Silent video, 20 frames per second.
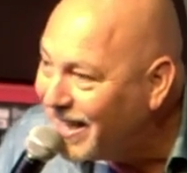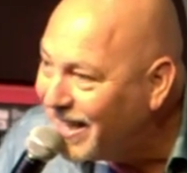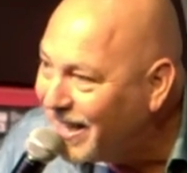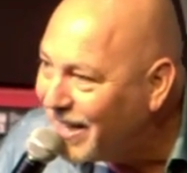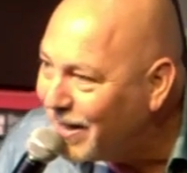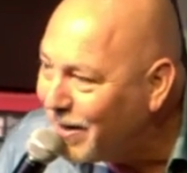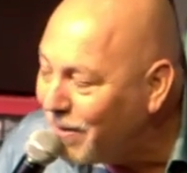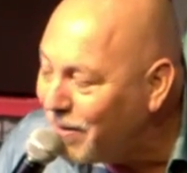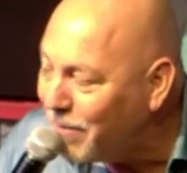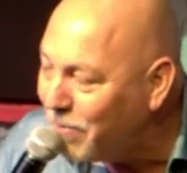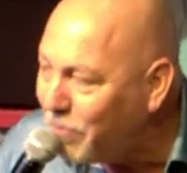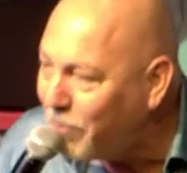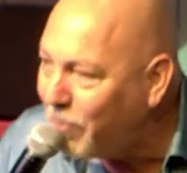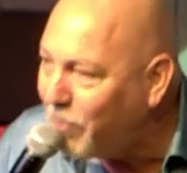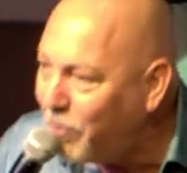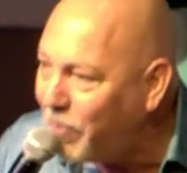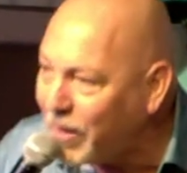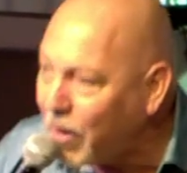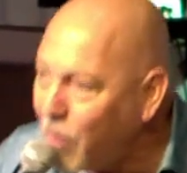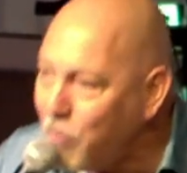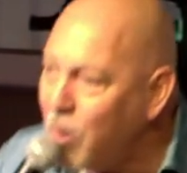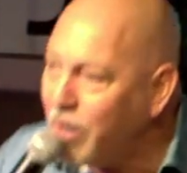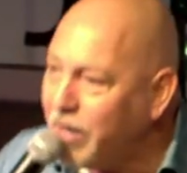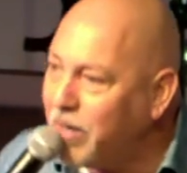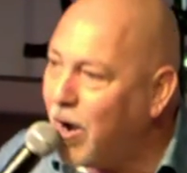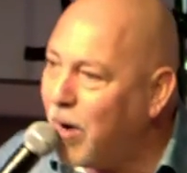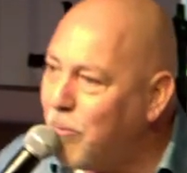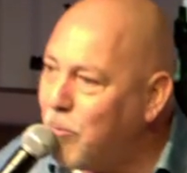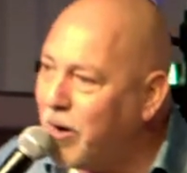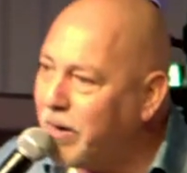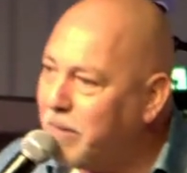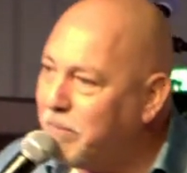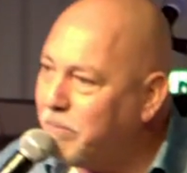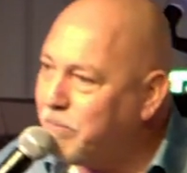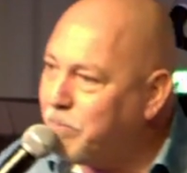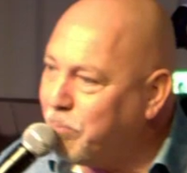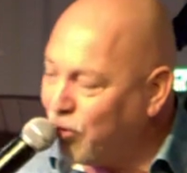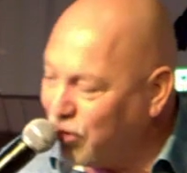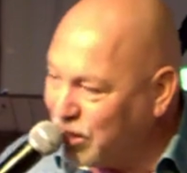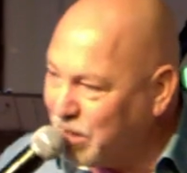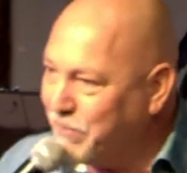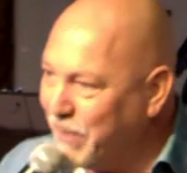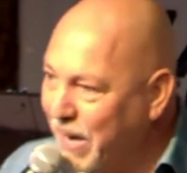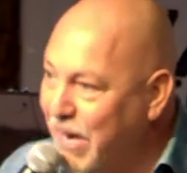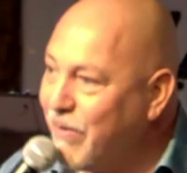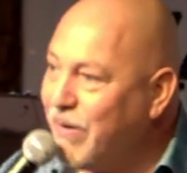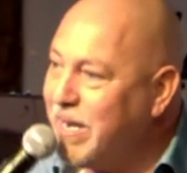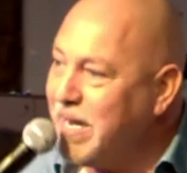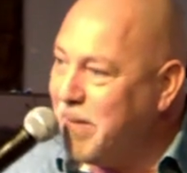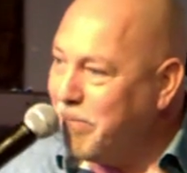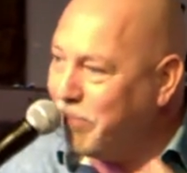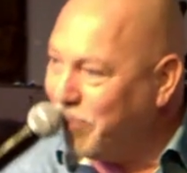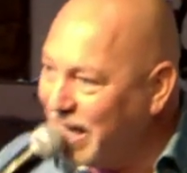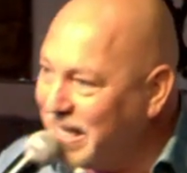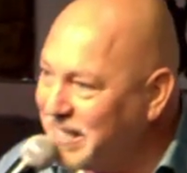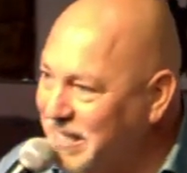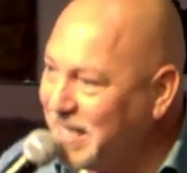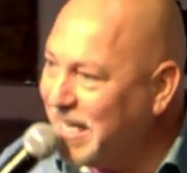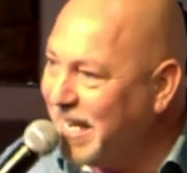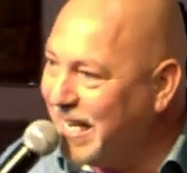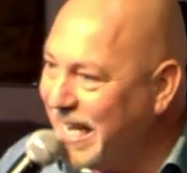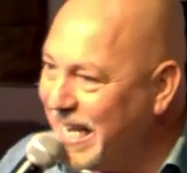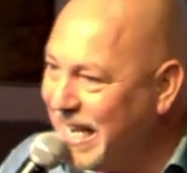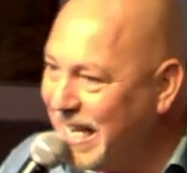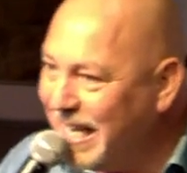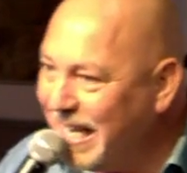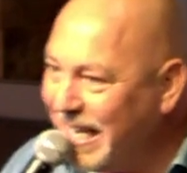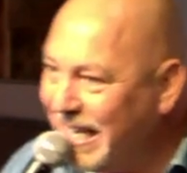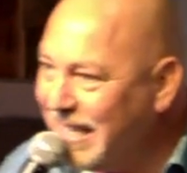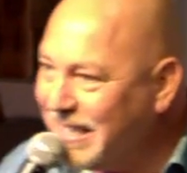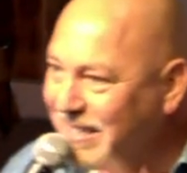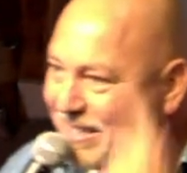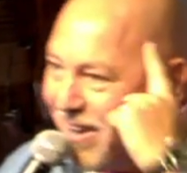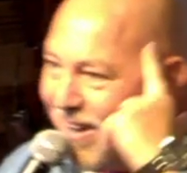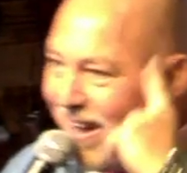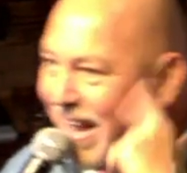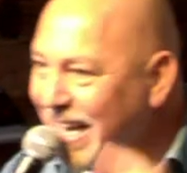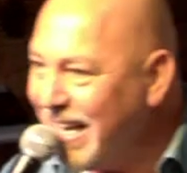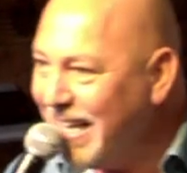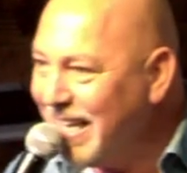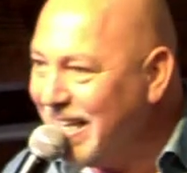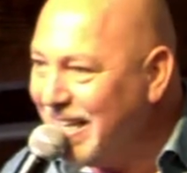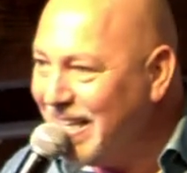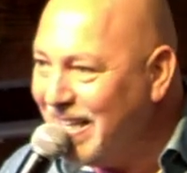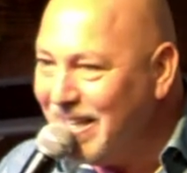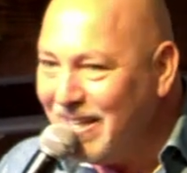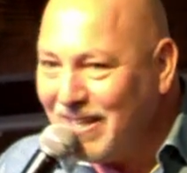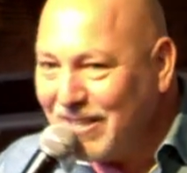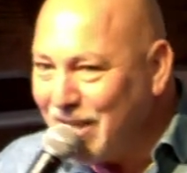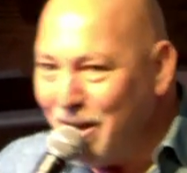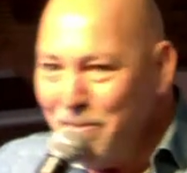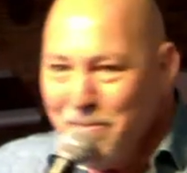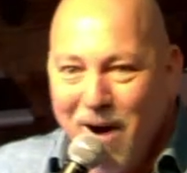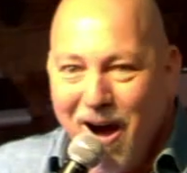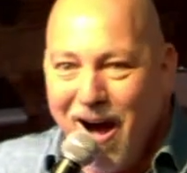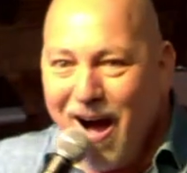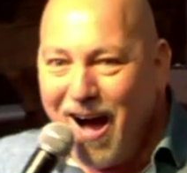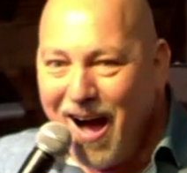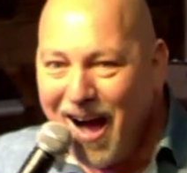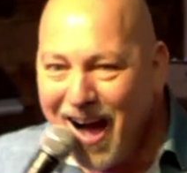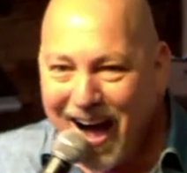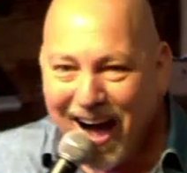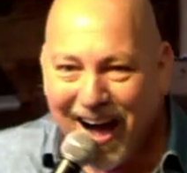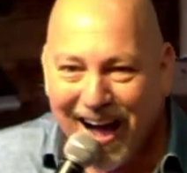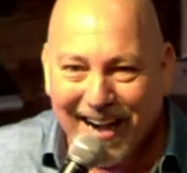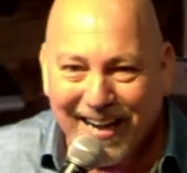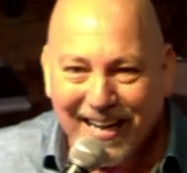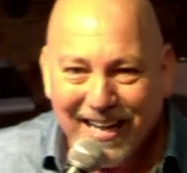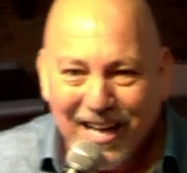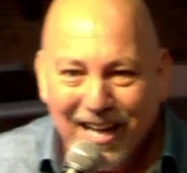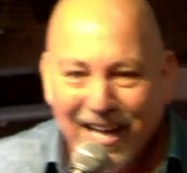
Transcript: Uh, but I want, I want prosperity and blessing and healing. It's like, come on.